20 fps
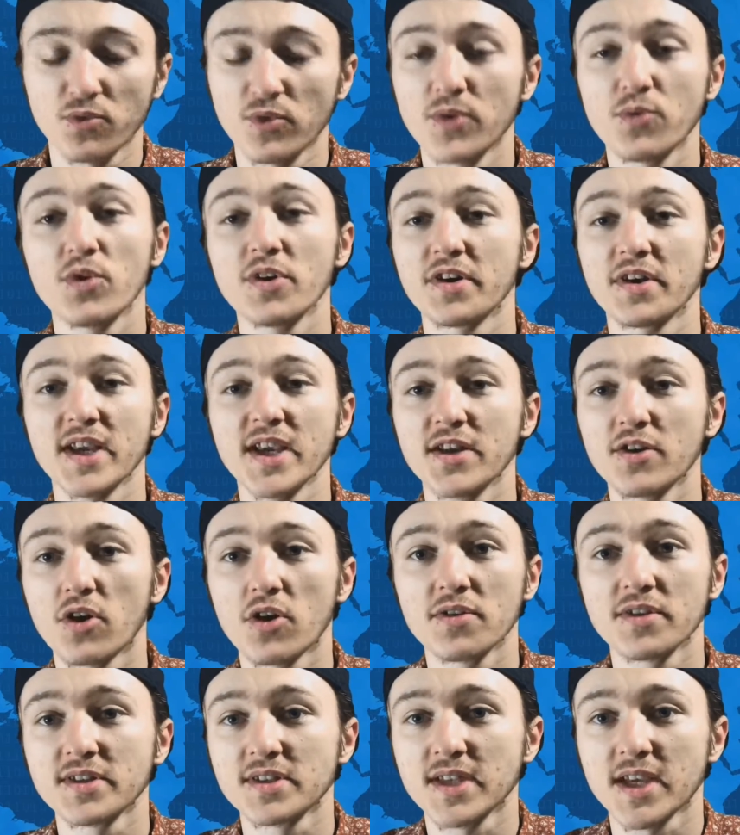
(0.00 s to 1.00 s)
We wouldn't need
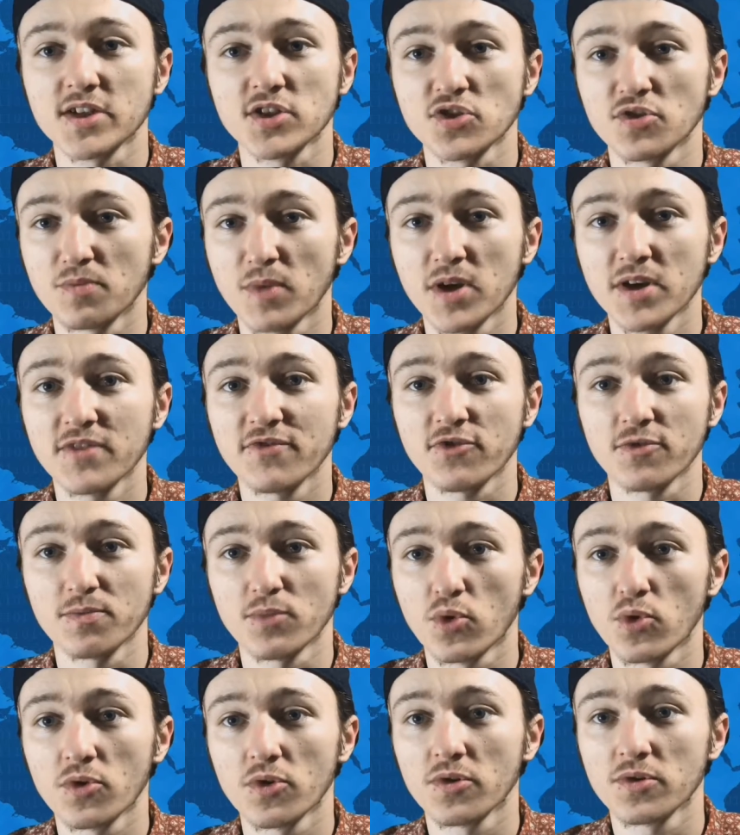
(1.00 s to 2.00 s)
all this extra money for
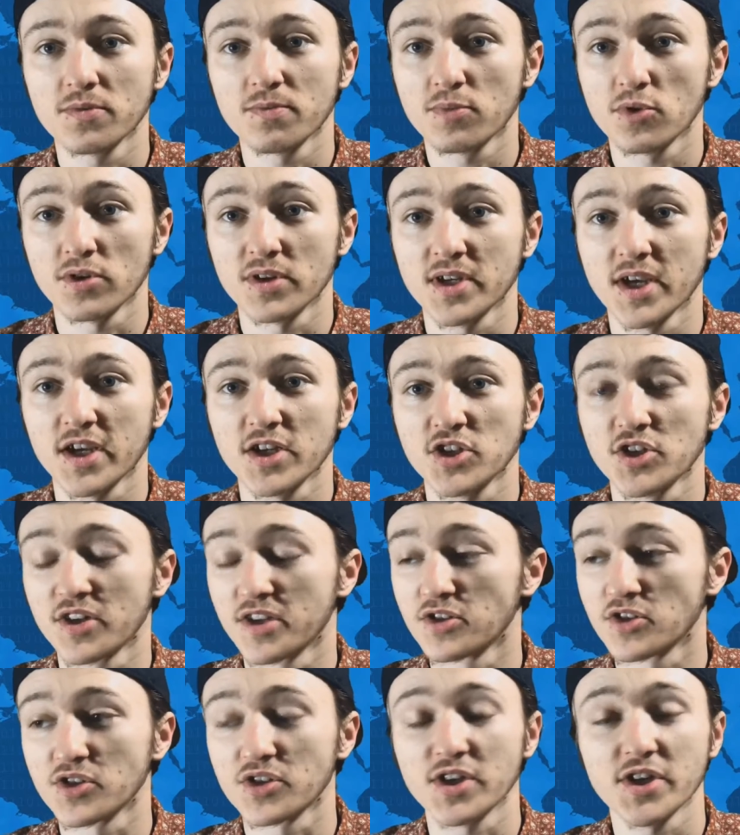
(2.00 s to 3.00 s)
border protection
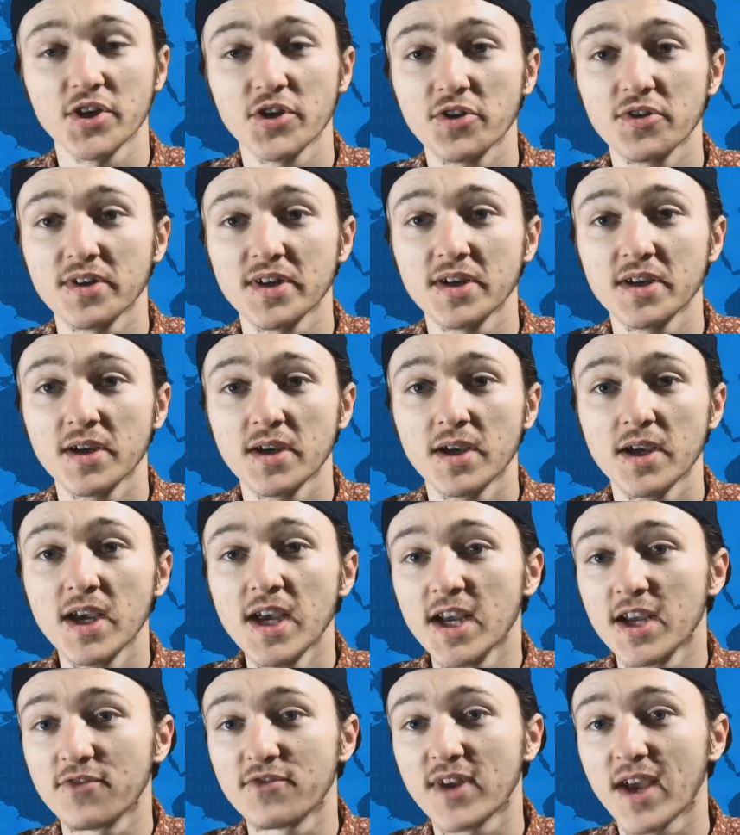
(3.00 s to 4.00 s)
and security
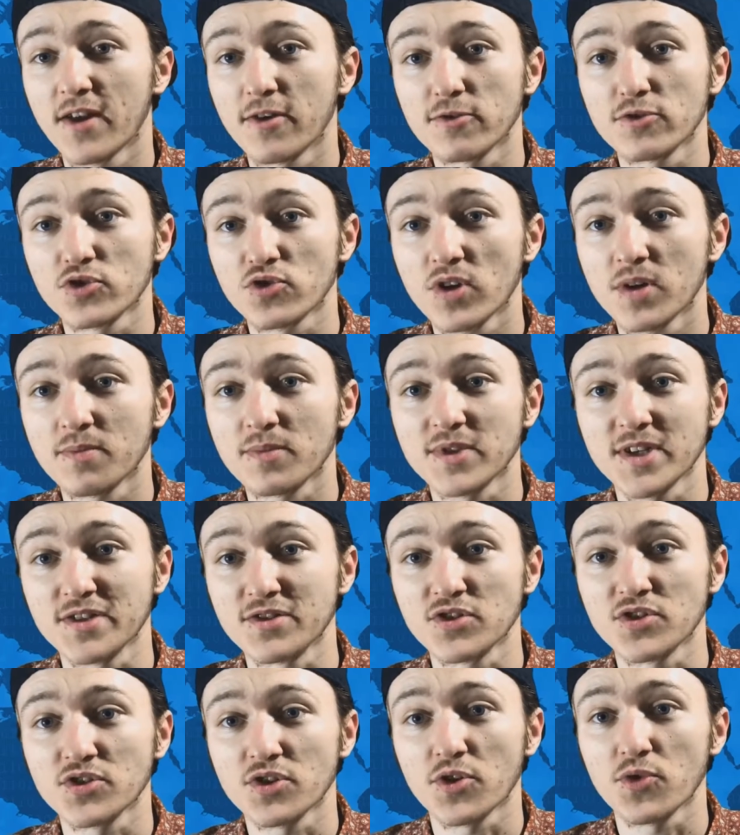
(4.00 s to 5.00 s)
if Donald Trump
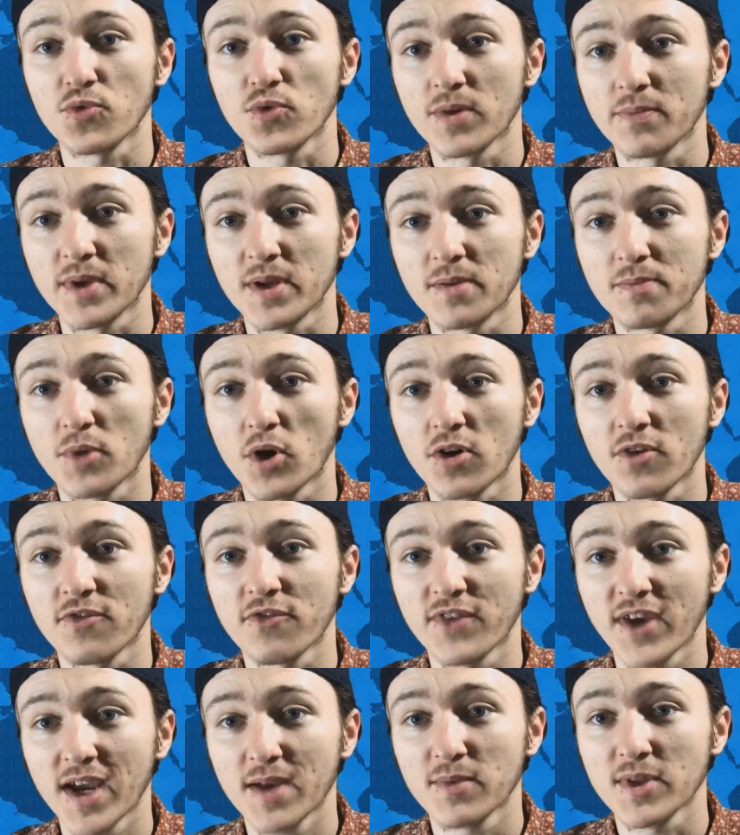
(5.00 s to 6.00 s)
didn't start ripping apart
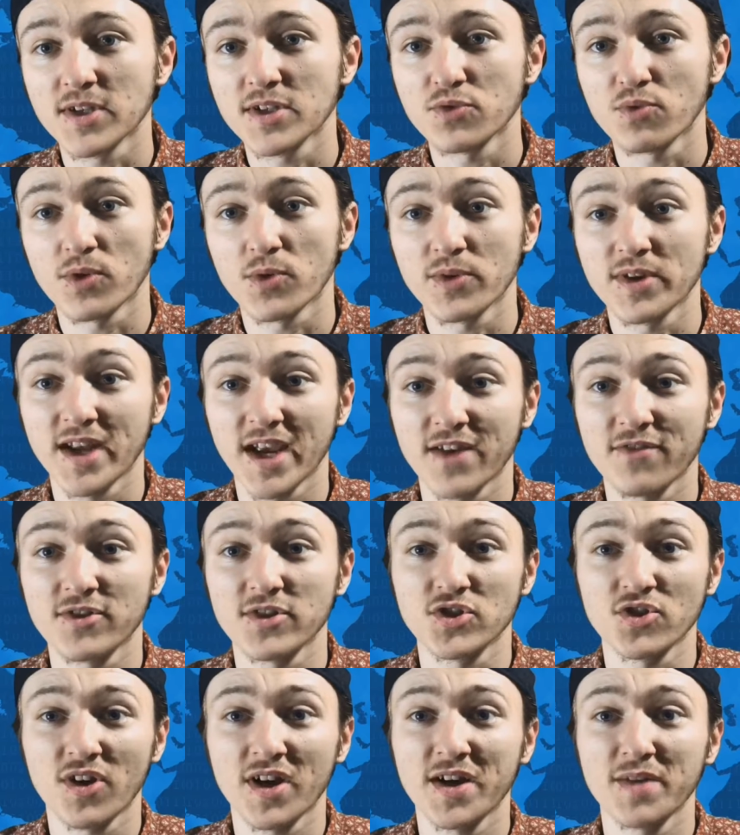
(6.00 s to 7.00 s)
families where we'd have
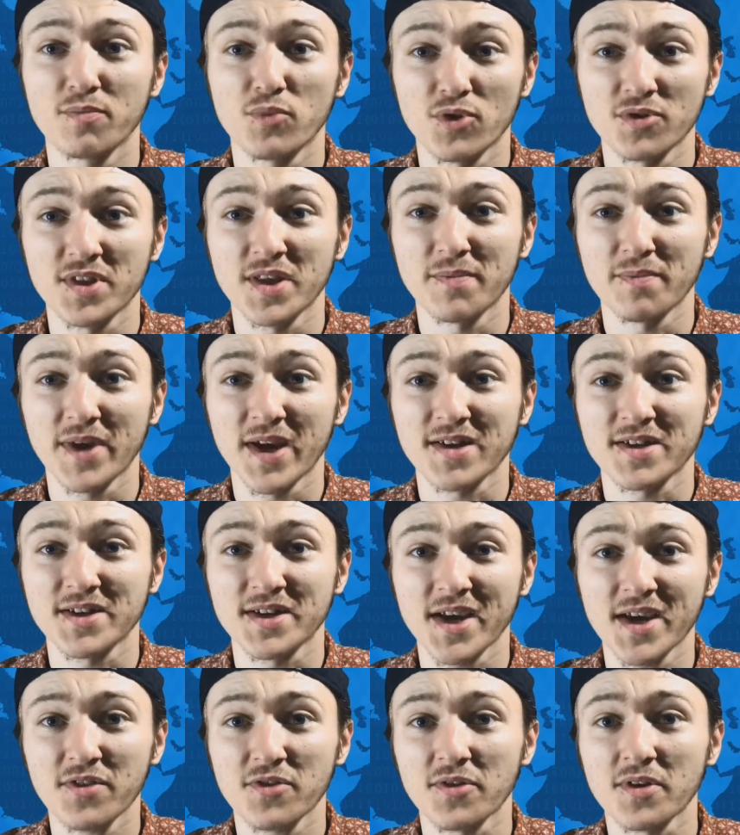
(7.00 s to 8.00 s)
to try and put them back
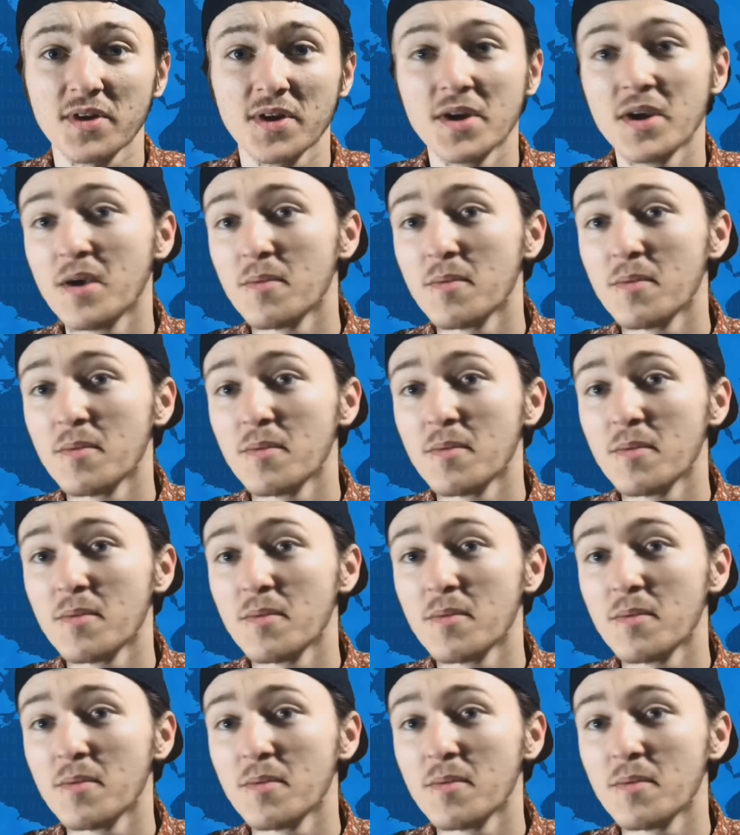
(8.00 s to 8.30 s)
together.